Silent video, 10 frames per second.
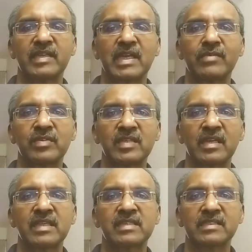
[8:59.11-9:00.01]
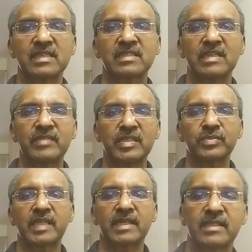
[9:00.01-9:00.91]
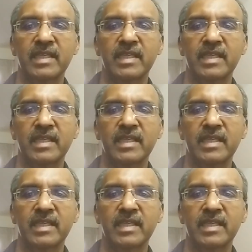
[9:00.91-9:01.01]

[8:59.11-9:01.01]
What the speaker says: and I would really suggest that we do that.